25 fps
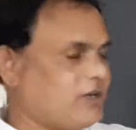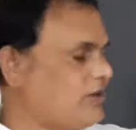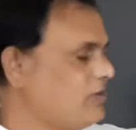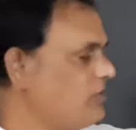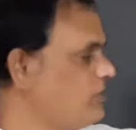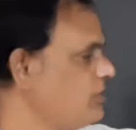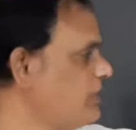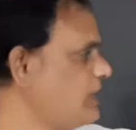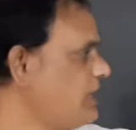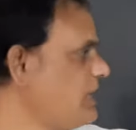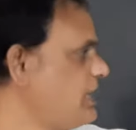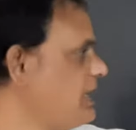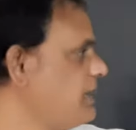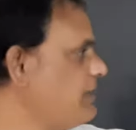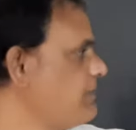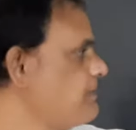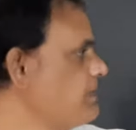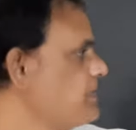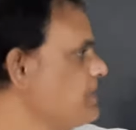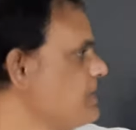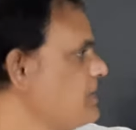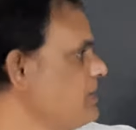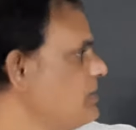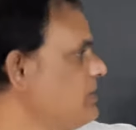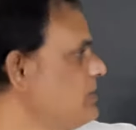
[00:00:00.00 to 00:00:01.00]
Okay,
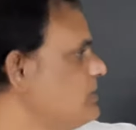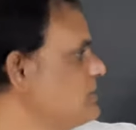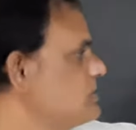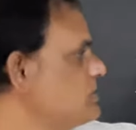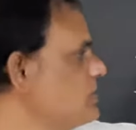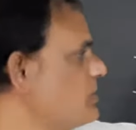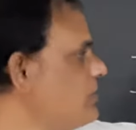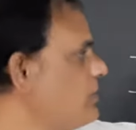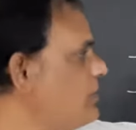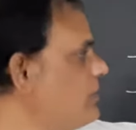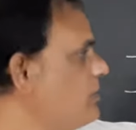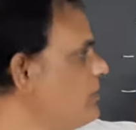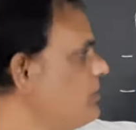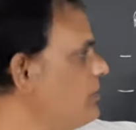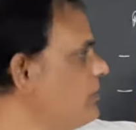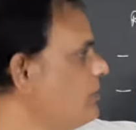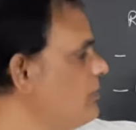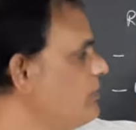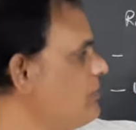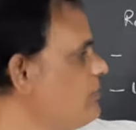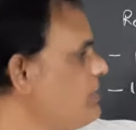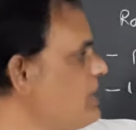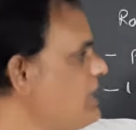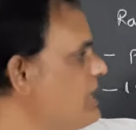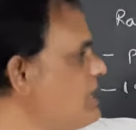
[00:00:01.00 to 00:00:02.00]
so
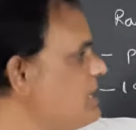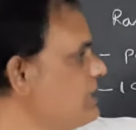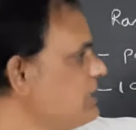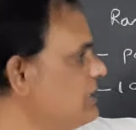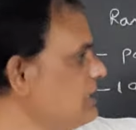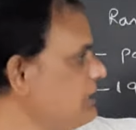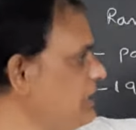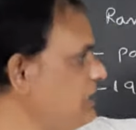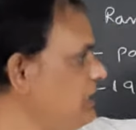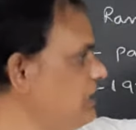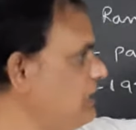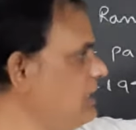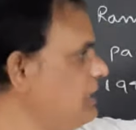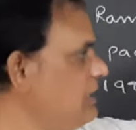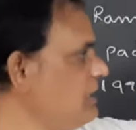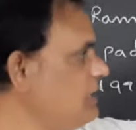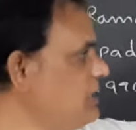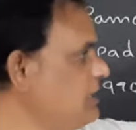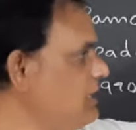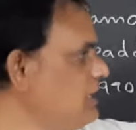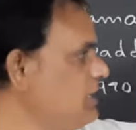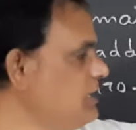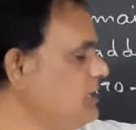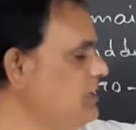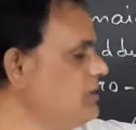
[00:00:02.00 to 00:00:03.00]
where
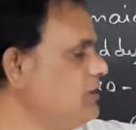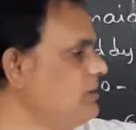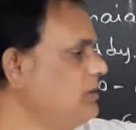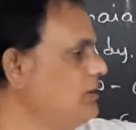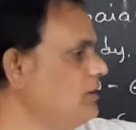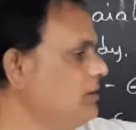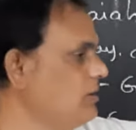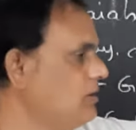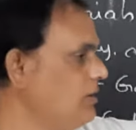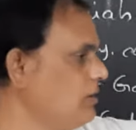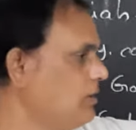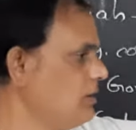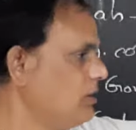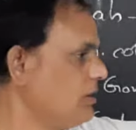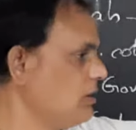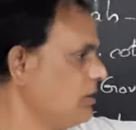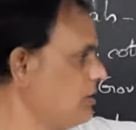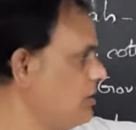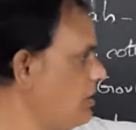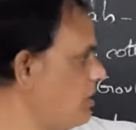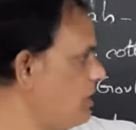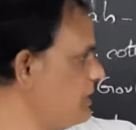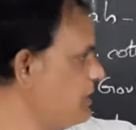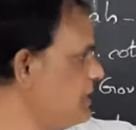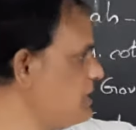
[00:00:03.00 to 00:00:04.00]
he
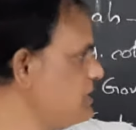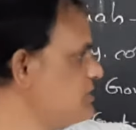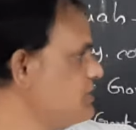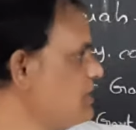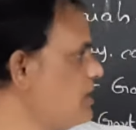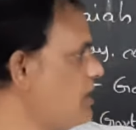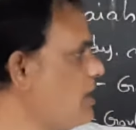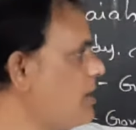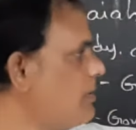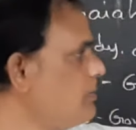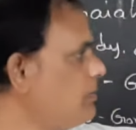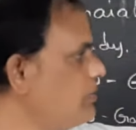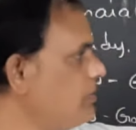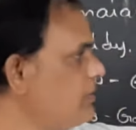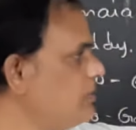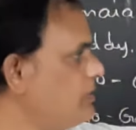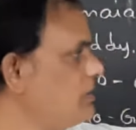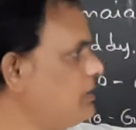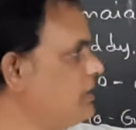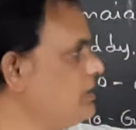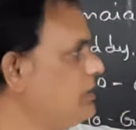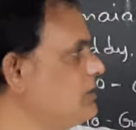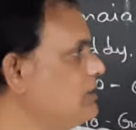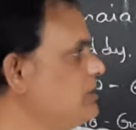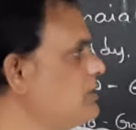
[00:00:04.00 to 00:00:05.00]
got a job,
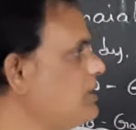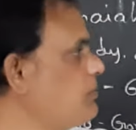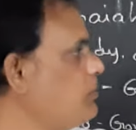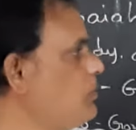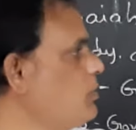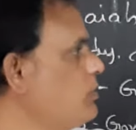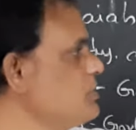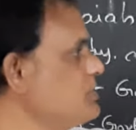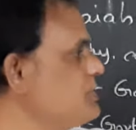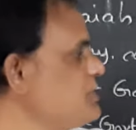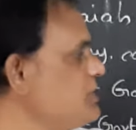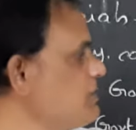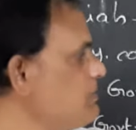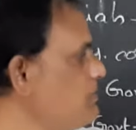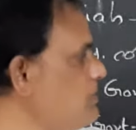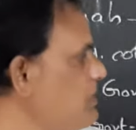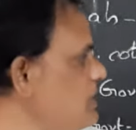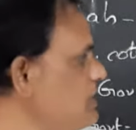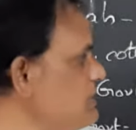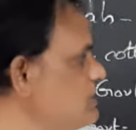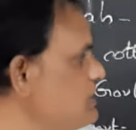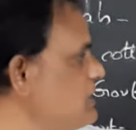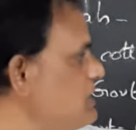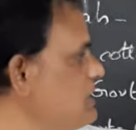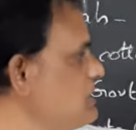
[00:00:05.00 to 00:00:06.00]
the posting
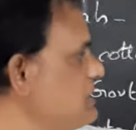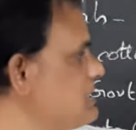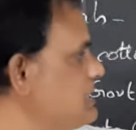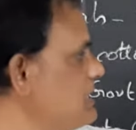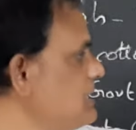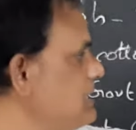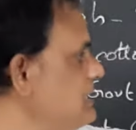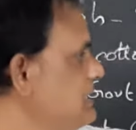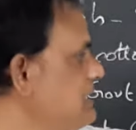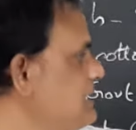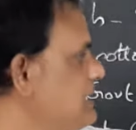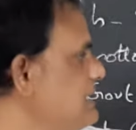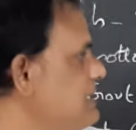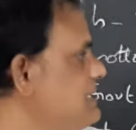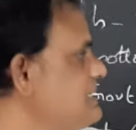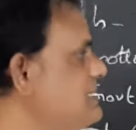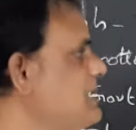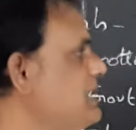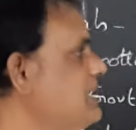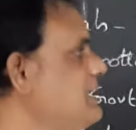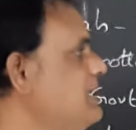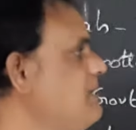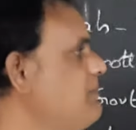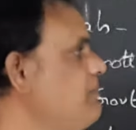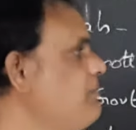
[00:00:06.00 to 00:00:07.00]
place is
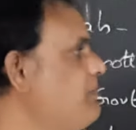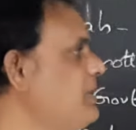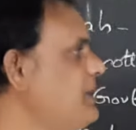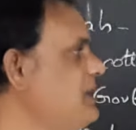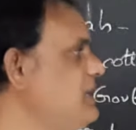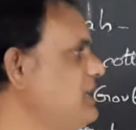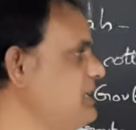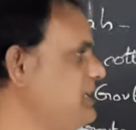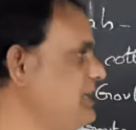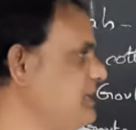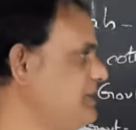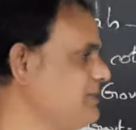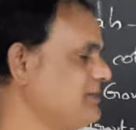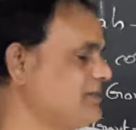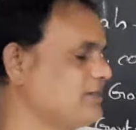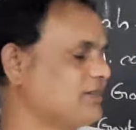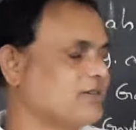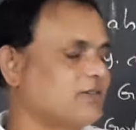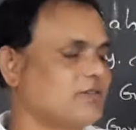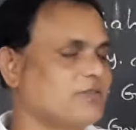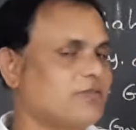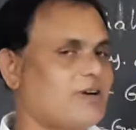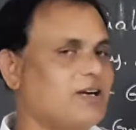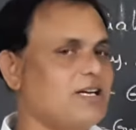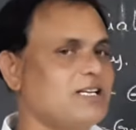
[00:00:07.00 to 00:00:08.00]
Channampalli.
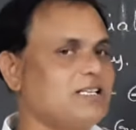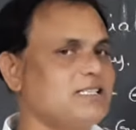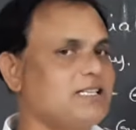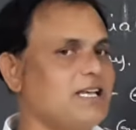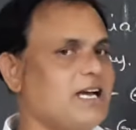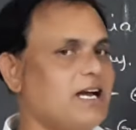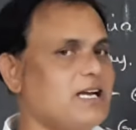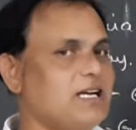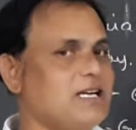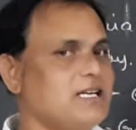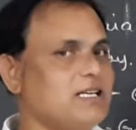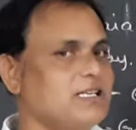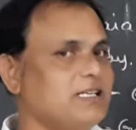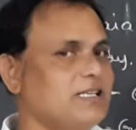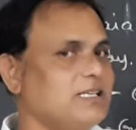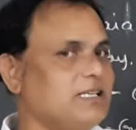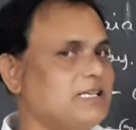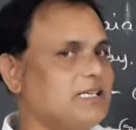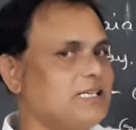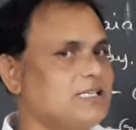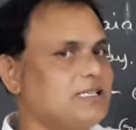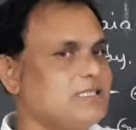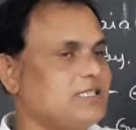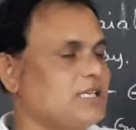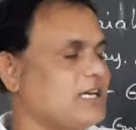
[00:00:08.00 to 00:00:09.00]
What is that?
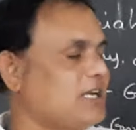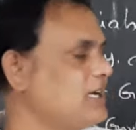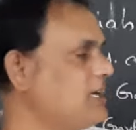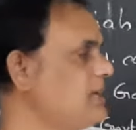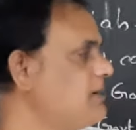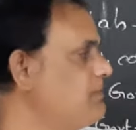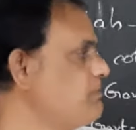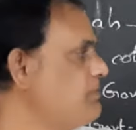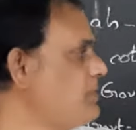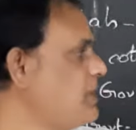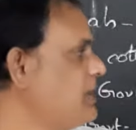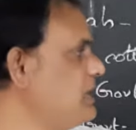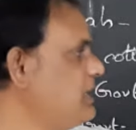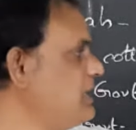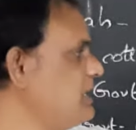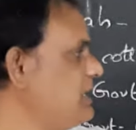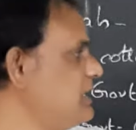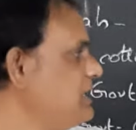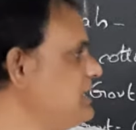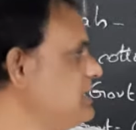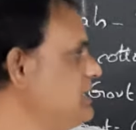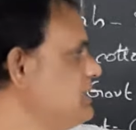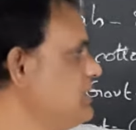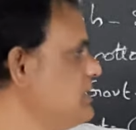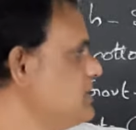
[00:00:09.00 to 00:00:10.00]

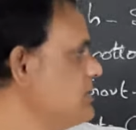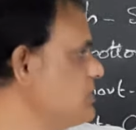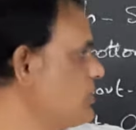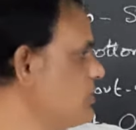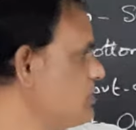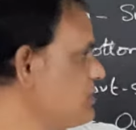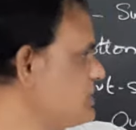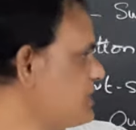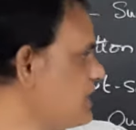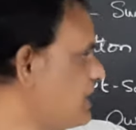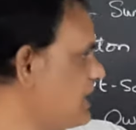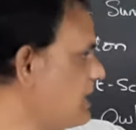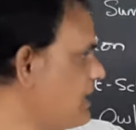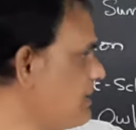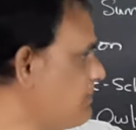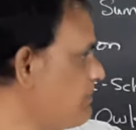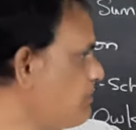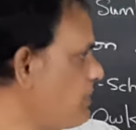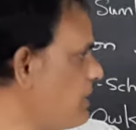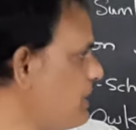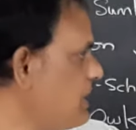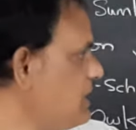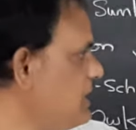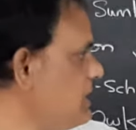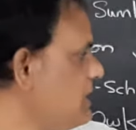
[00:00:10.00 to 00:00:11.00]
Channampalli. So
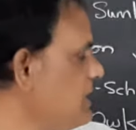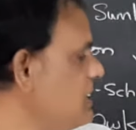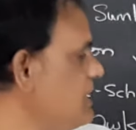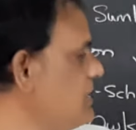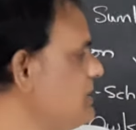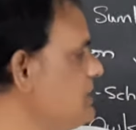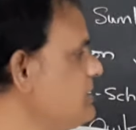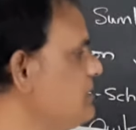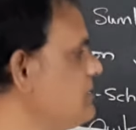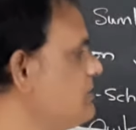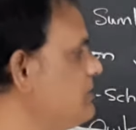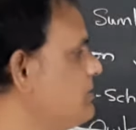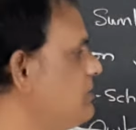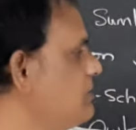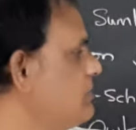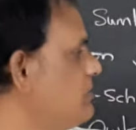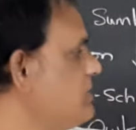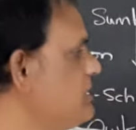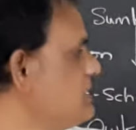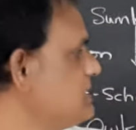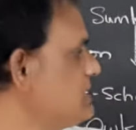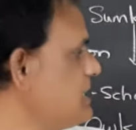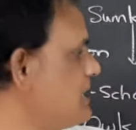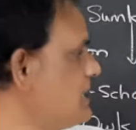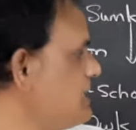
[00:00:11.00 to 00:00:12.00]
Channampalli
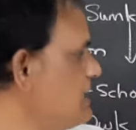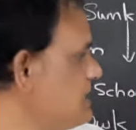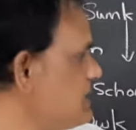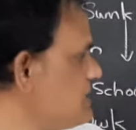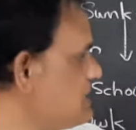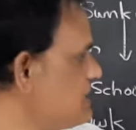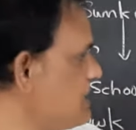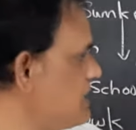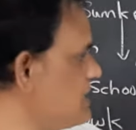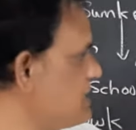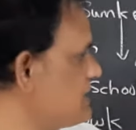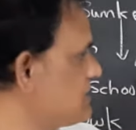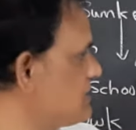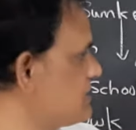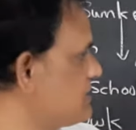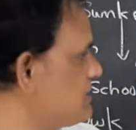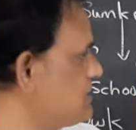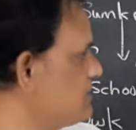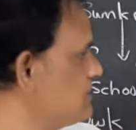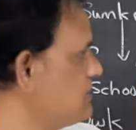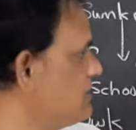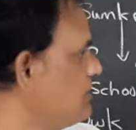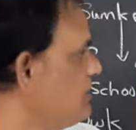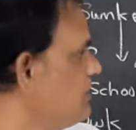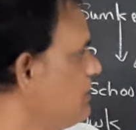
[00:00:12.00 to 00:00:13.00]
was the distance
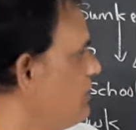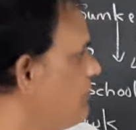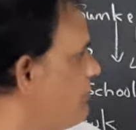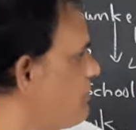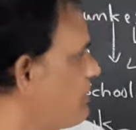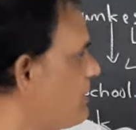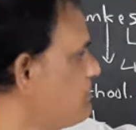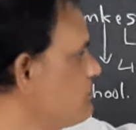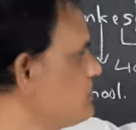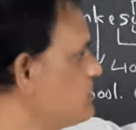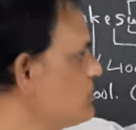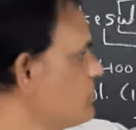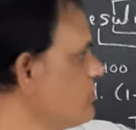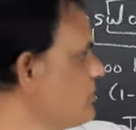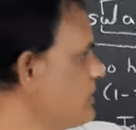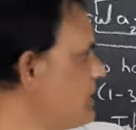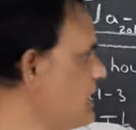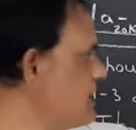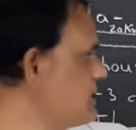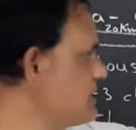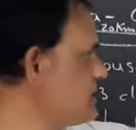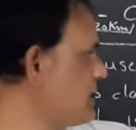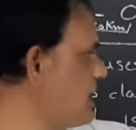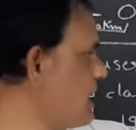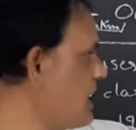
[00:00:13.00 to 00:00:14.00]
from
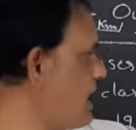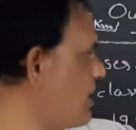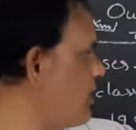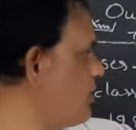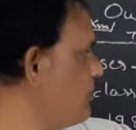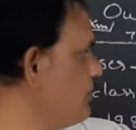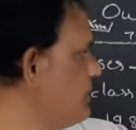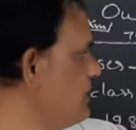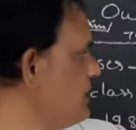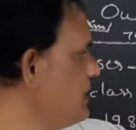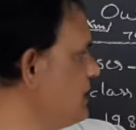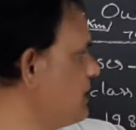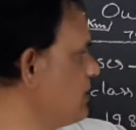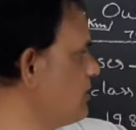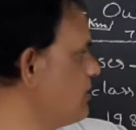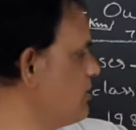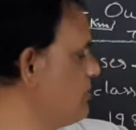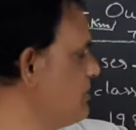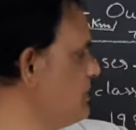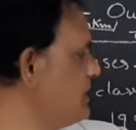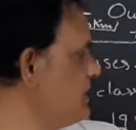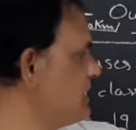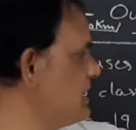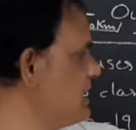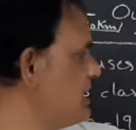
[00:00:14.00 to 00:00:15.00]
Sunkeshula, how many
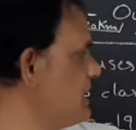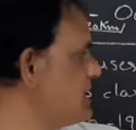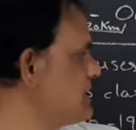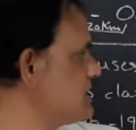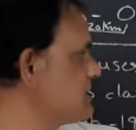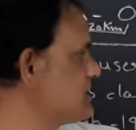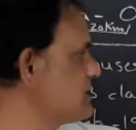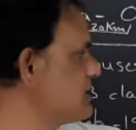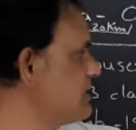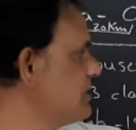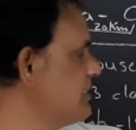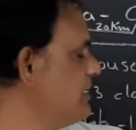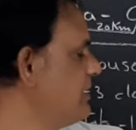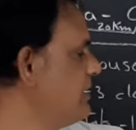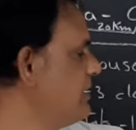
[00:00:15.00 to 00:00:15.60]
kilometers?